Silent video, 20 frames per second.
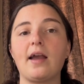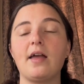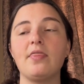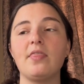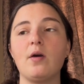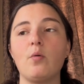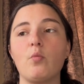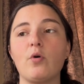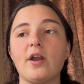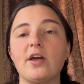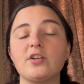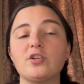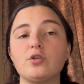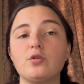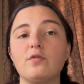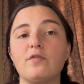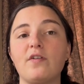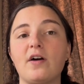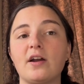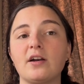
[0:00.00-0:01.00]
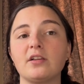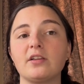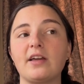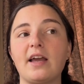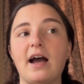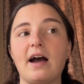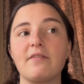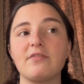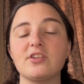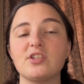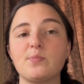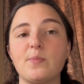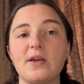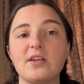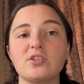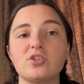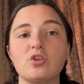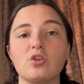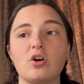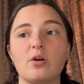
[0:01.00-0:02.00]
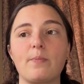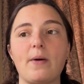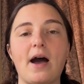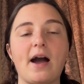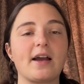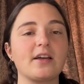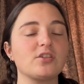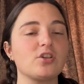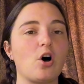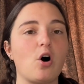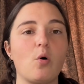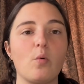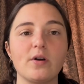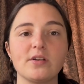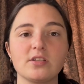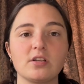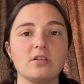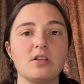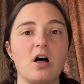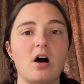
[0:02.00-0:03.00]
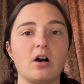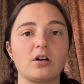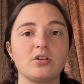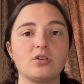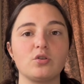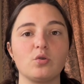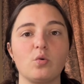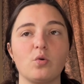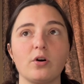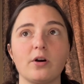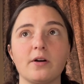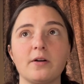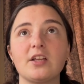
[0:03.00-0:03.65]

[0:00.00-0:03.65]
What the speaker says: And then when I do finally have the space to look back, it's always a locked door.